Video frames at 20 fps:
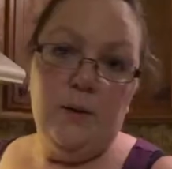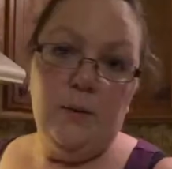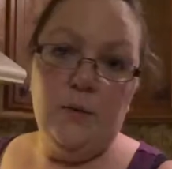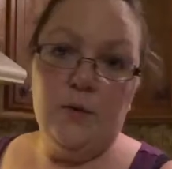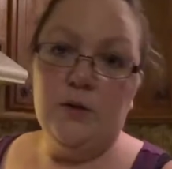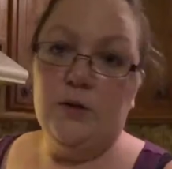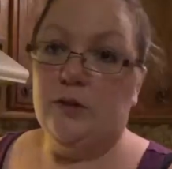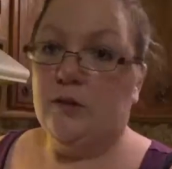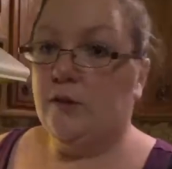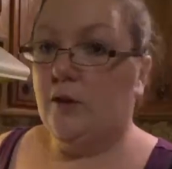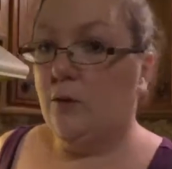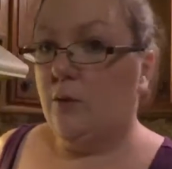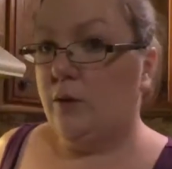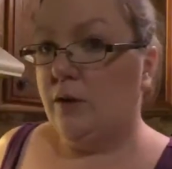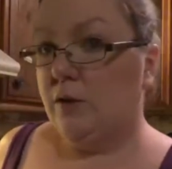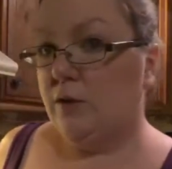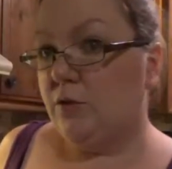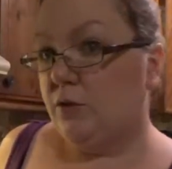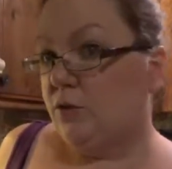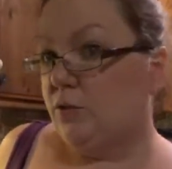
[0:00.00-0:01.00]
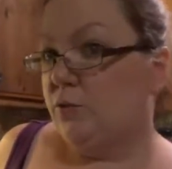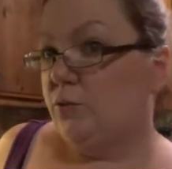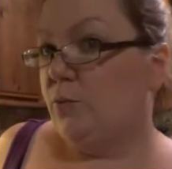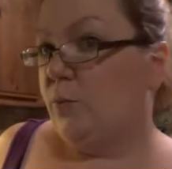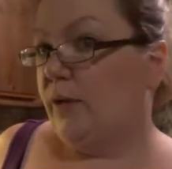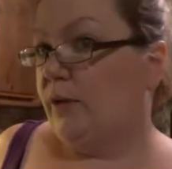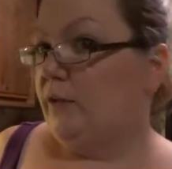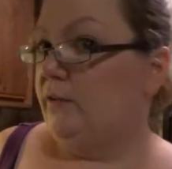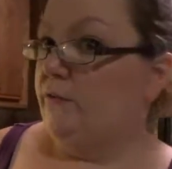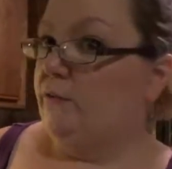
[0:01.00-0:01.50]
then we're just going to
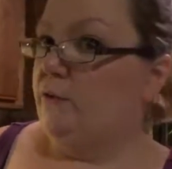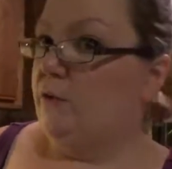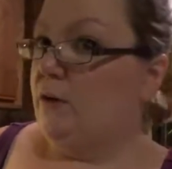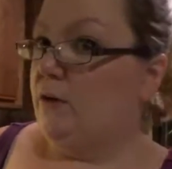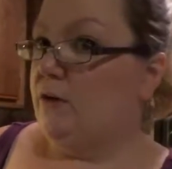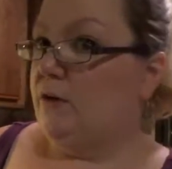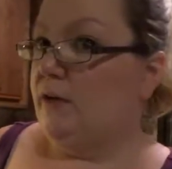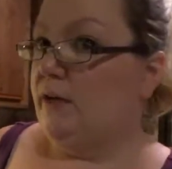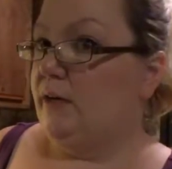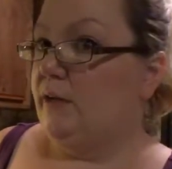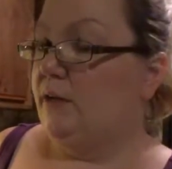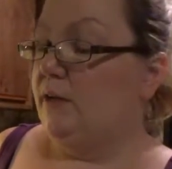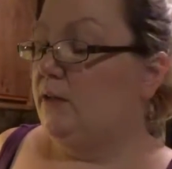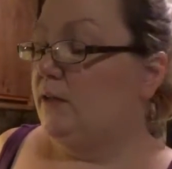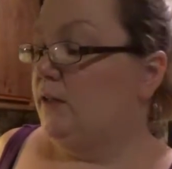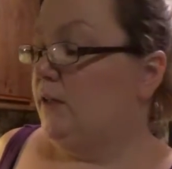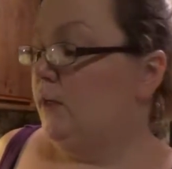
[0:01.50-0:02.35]
wait for our cake to